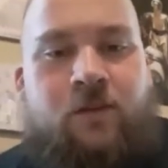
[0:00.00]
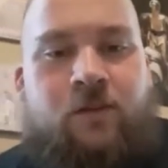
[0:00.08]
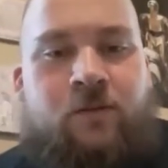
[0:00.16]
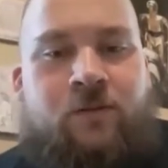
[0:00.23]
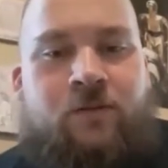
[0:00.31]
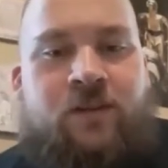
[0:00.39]

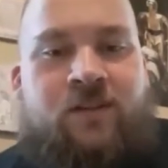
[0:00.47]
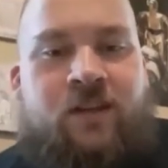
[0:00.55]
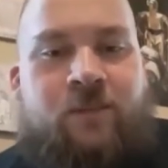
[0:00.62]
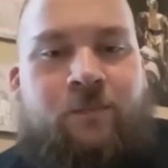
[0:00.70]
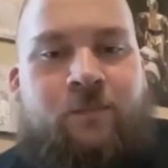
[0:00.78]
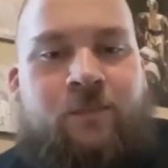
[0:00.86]
You were doing a
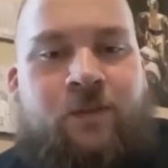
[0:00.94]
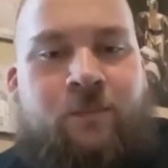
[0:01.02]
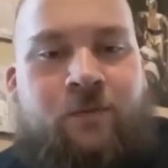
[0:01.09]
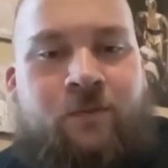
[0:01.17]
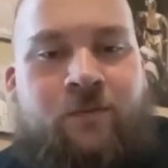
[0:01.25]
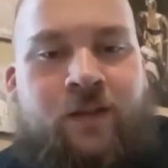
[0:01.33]
deck
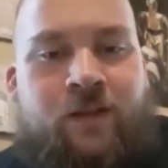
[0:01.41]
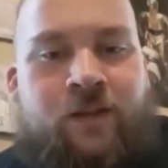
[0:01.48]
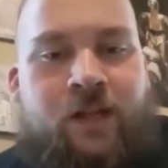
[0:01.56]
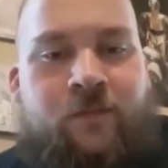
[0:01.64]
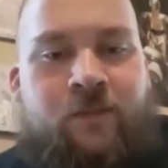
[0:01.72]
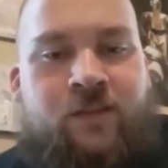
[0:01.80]
profile
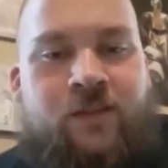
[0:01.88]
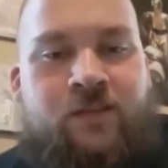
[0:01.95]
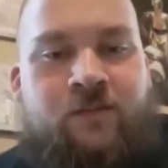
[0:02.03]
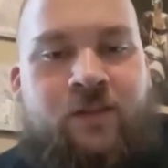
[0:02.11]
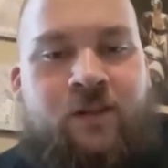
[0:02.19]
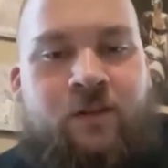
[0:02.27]
kind of in this
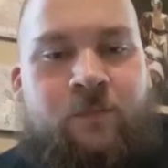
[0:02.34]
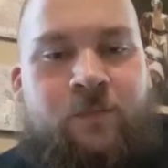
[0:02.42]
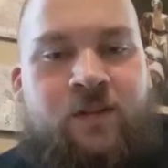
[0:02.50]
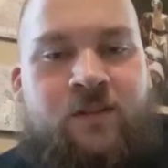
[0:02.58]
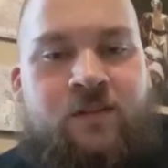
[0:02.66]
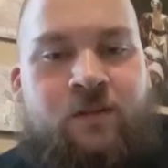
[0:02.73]
video,
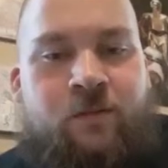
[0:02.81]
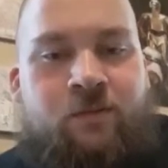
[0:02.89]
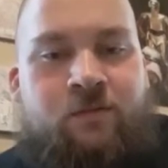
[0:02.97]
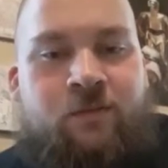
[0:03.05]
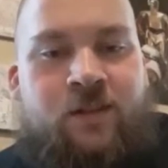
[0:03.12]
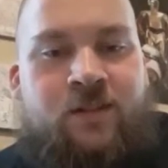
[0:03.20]
but it is going
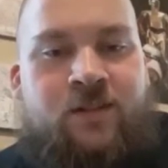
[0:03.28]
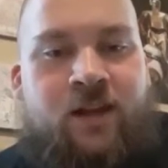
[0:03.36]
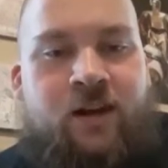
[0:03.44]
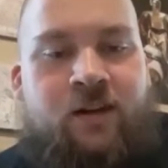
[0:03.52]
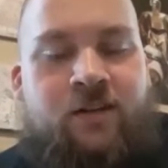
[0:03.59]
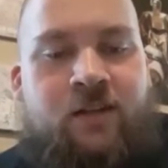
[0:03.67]
through the
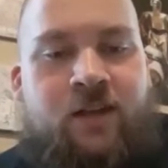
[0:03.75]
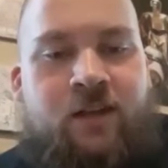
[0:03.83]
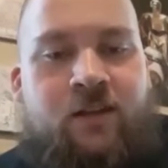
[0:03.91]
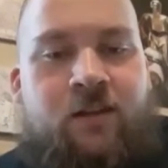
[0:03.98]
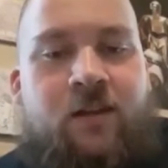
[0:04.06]
entire deck.